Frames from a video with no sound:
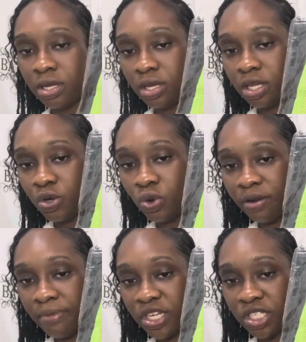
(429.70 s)
The door
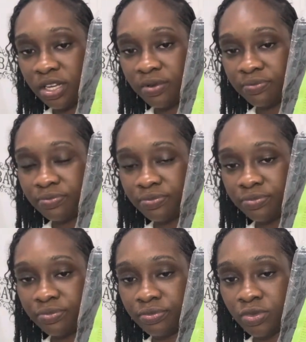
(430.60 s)
mesh them,
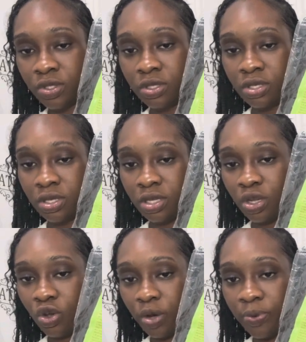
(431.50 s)
you
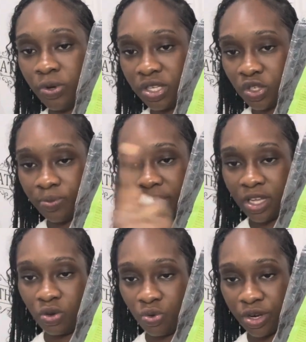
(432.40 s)
know, you put this up on
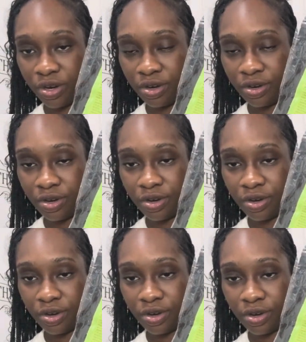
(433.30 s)
your door,
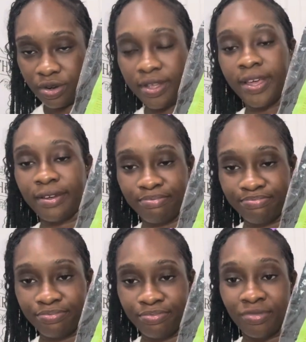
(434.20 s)
yeah,
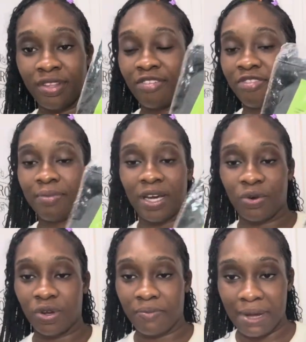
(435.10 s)
to block
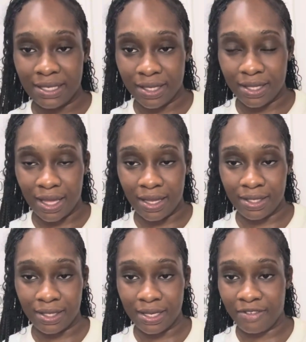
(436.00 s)
out the
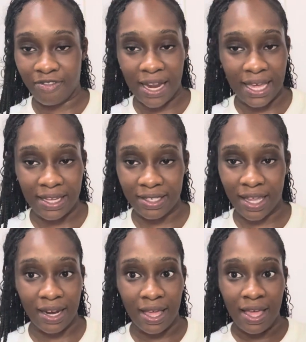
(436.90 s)
mosquitoes, the flies,
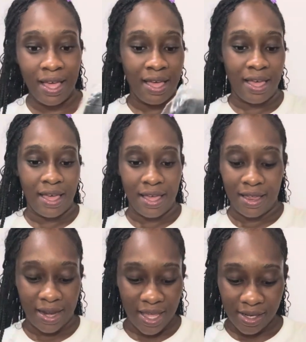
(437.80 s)
and
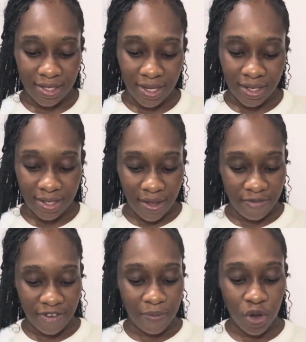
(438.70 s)
the insects them
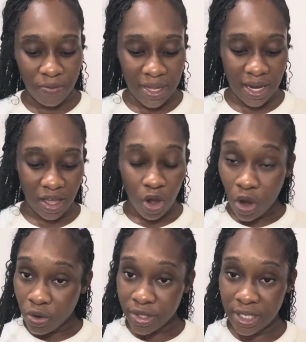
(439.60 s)
from coming in your
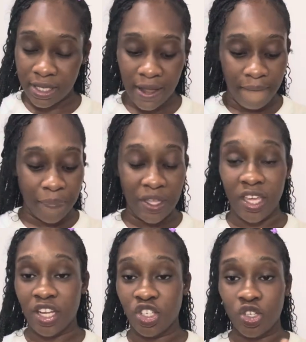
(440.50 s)
house. You
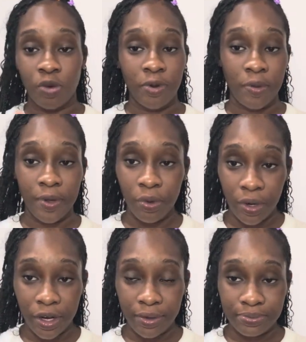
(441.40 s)
can just open up a door,